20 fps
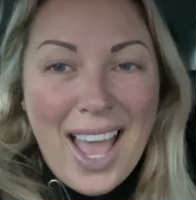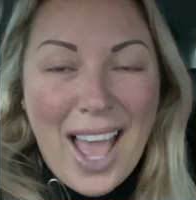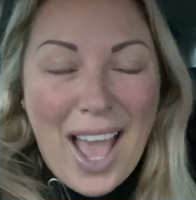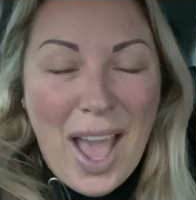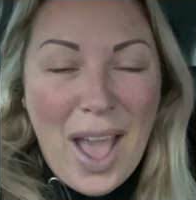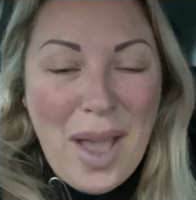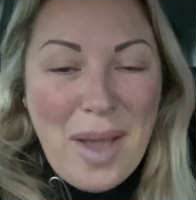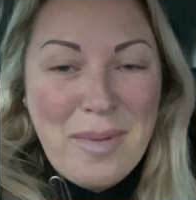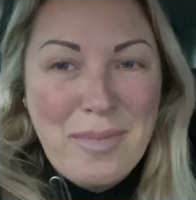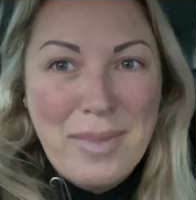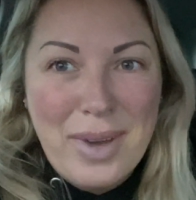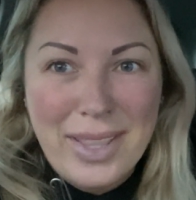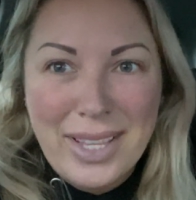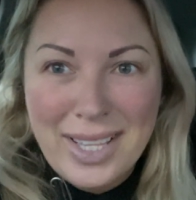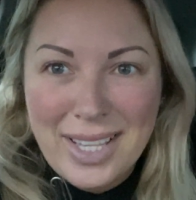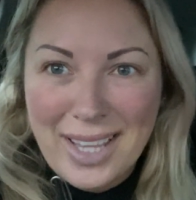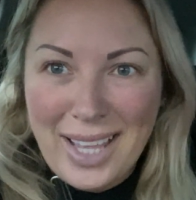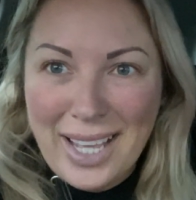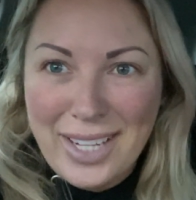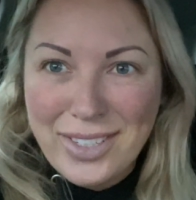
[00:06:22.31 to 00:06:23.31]
Um, I
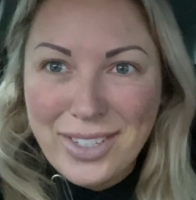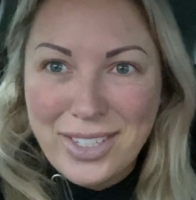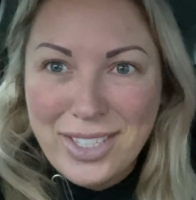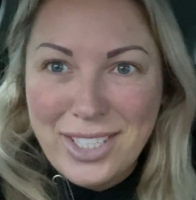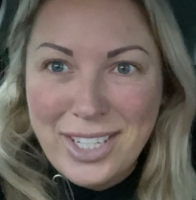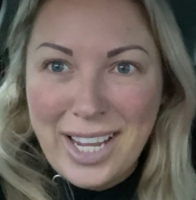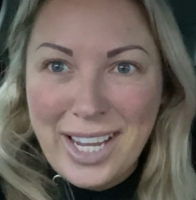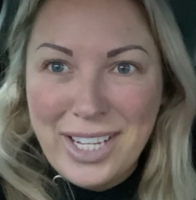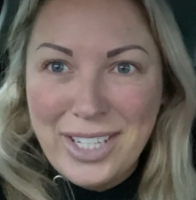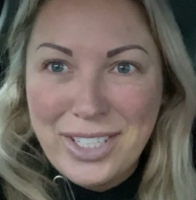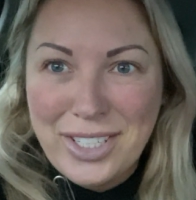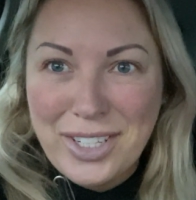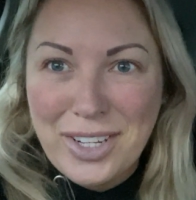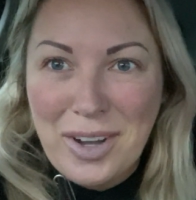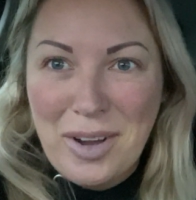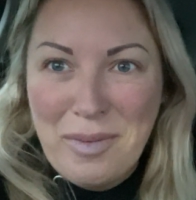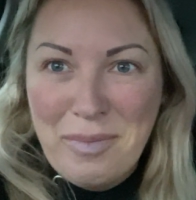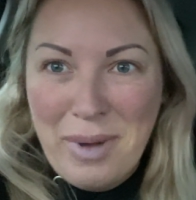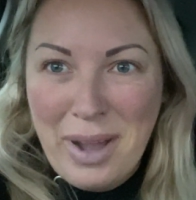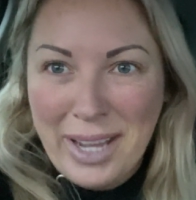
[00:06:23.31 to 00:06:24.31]
think the light just changed
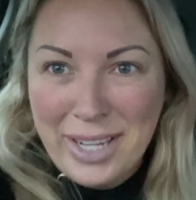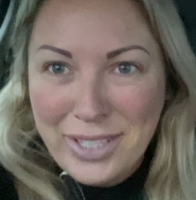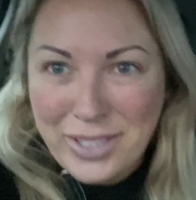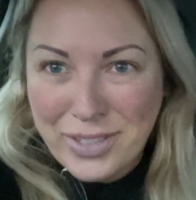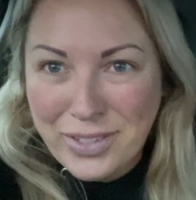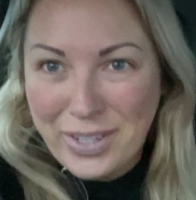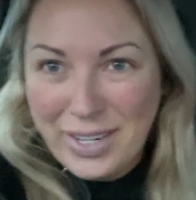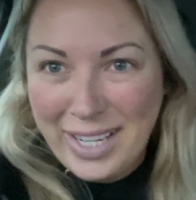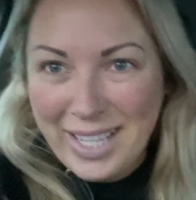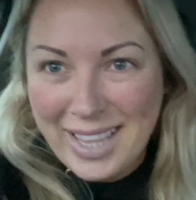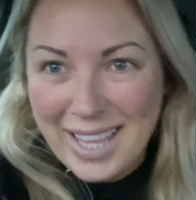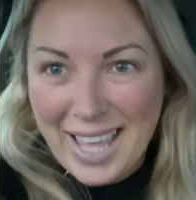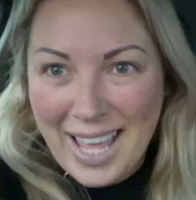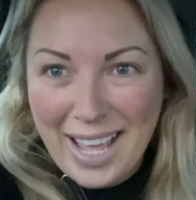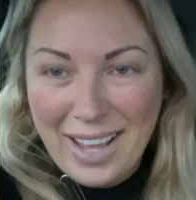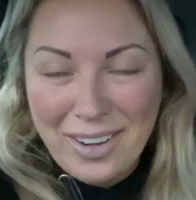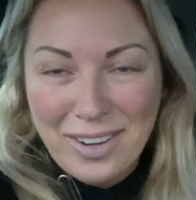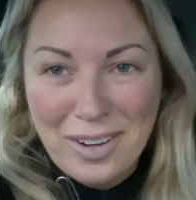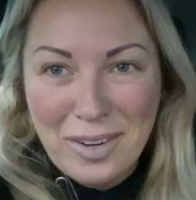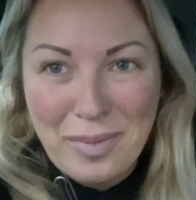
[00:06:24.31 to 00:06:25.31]
on my screen
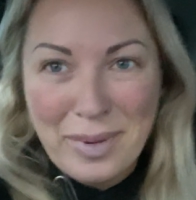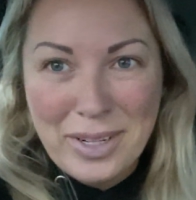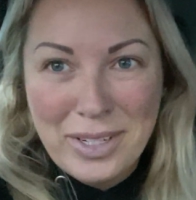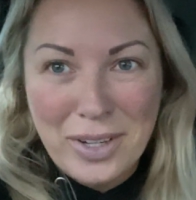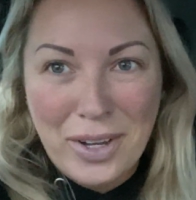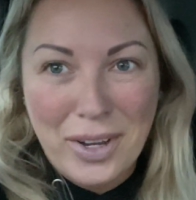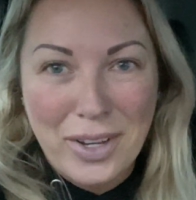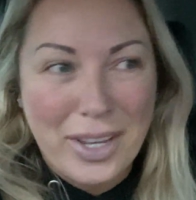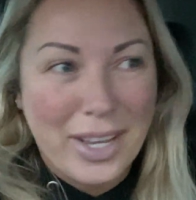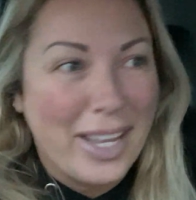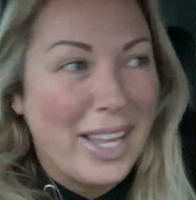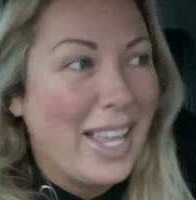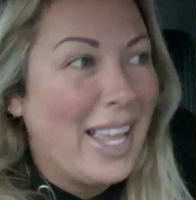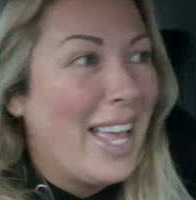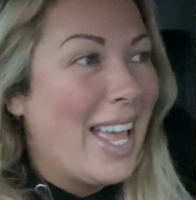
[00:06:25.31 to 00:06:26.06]
there, got a bit darker.